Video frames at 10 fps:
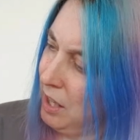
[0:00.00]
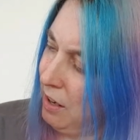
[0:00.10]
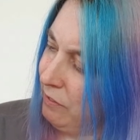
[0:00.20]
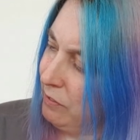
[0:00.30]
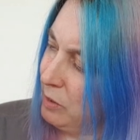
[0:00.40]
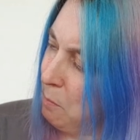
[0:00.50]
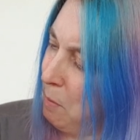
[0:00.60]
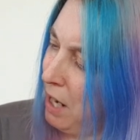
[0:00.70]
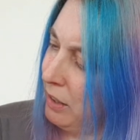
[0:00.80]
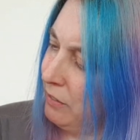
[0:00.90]
have the
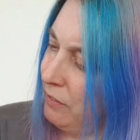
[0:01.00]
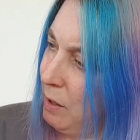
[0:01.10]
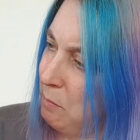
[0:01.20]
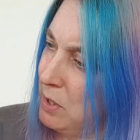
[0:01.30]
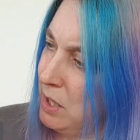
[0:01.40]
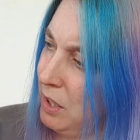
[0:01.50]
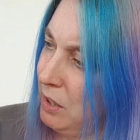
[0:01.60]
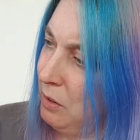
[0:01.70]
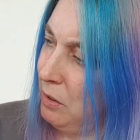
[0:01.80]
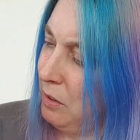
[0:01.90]
back of them
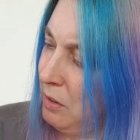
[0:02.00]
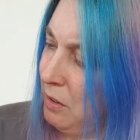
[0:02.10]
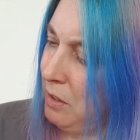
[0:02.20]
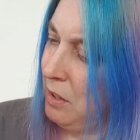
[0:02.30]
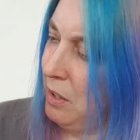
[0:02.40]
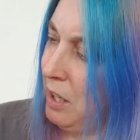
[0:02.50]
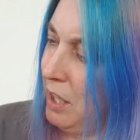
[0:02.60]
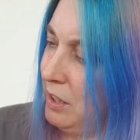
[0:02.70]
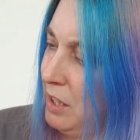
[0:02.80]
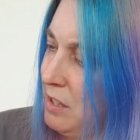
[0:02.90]
2
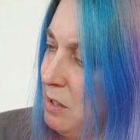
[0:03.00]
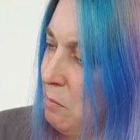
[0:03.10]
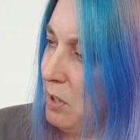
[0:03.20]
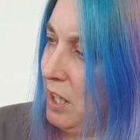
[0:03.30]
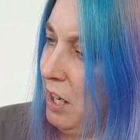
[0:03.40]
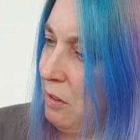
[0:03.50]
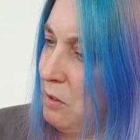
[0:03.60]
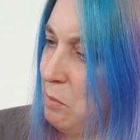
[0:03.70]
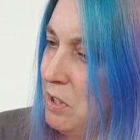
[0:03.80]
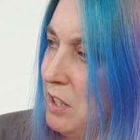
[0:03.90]
and then something
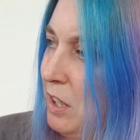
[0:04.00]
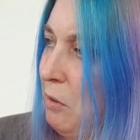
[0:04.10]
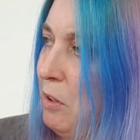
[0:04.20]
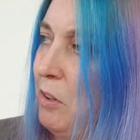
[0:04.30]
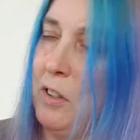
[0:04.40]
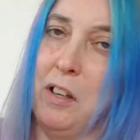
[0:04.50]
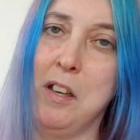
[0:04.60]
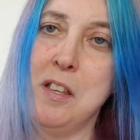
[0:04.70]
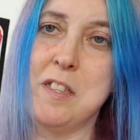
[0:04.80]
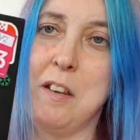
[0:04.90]
else which is going on.
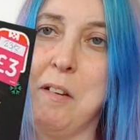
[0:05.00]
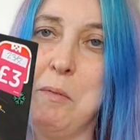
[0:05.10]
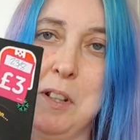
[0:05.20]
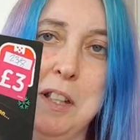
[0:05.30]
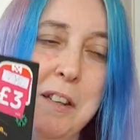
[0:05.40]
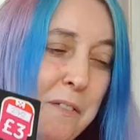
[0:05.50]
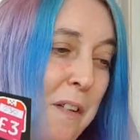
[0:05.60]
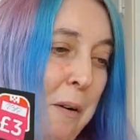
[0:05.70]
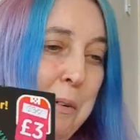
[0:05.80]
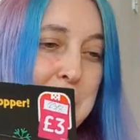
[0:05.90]
So I'm going to give
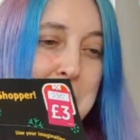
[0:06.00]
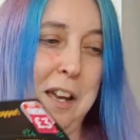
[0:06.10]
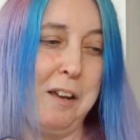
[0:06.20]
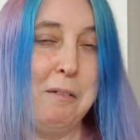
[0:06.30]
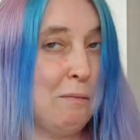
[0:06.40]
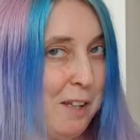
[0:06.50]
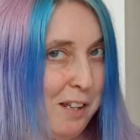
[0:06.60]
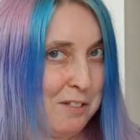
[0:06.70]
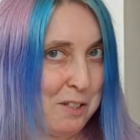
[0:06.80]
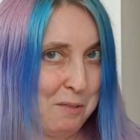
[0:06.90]
that one a go
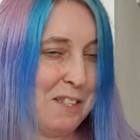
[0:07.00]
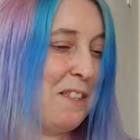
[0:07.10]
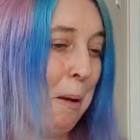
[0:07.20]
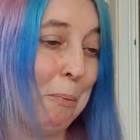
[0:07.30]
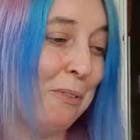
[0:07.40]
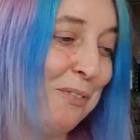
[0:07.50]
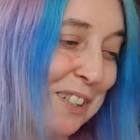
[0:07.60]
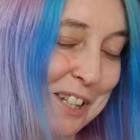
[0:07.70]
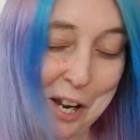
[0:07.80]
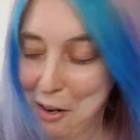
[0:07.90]
and do a separate
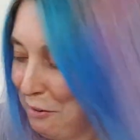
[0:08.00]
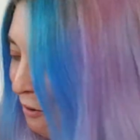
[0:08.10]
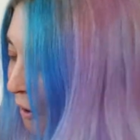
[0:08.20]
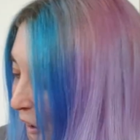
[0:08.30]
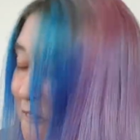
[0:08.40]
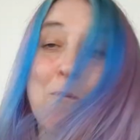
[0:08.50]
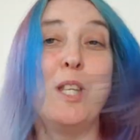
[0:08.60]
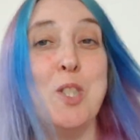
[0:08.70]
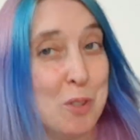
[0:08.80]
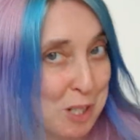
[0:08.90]
video of me
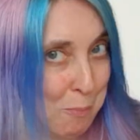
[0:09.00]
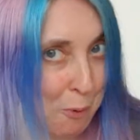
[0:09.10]
doing it